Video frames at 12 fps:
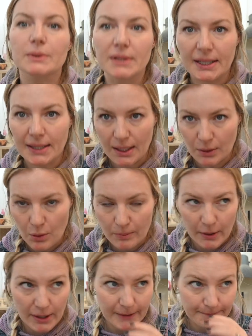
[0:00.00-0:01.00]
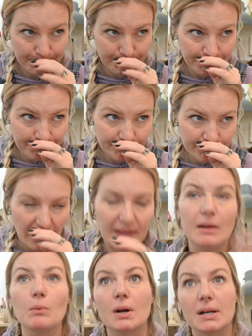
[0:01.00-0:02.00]
would like that incorporated. And
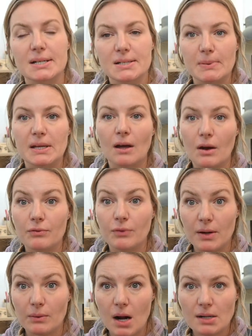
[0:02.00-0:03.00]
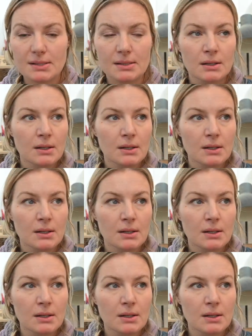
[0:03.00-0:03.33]
they wanted it to be of Red Rocks.